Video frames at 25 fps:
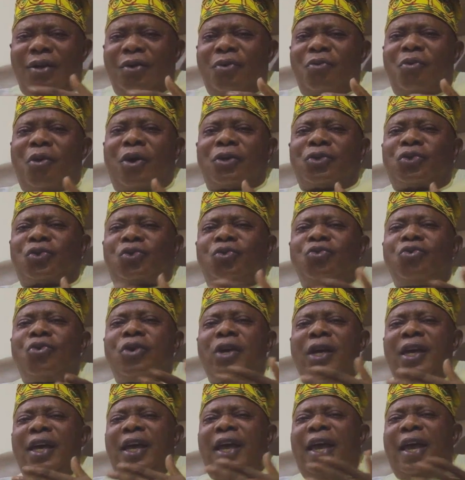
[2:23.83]
was 2
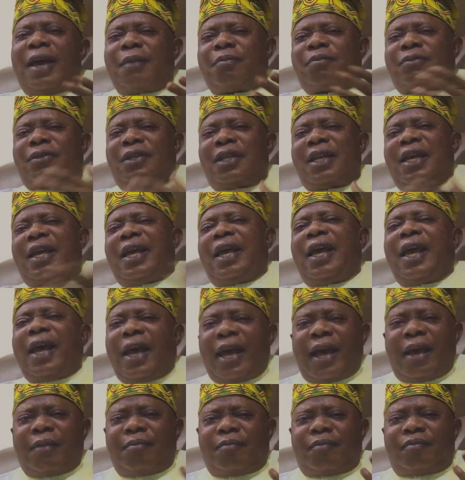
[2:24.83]
a.m., 3
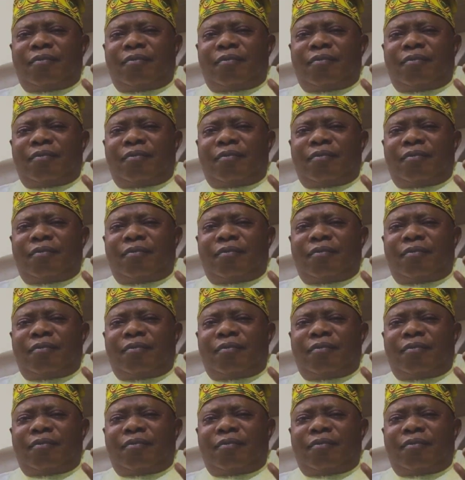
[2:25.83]
a.m.